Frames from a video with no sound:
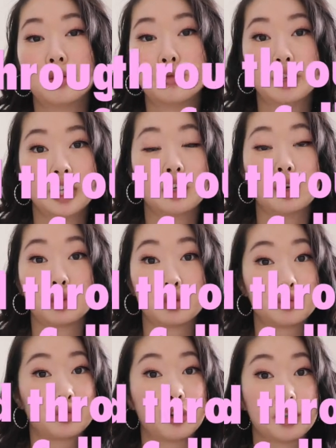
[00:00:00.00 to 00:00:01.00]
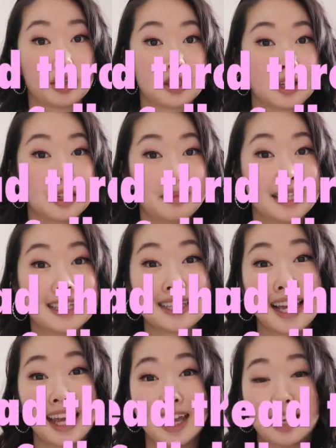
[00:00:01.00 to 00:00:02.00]
read through your syllabus
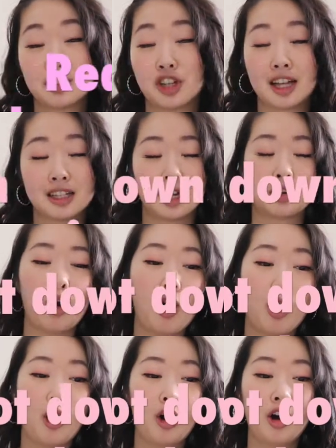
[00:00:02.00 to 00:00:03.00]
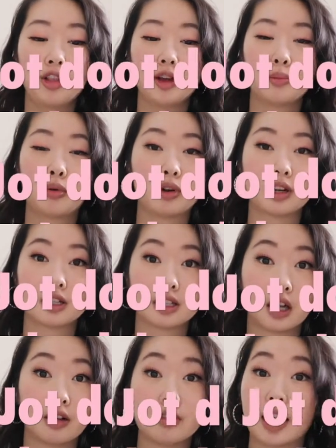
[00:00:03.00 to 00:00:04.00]
and jot down all the important stuff,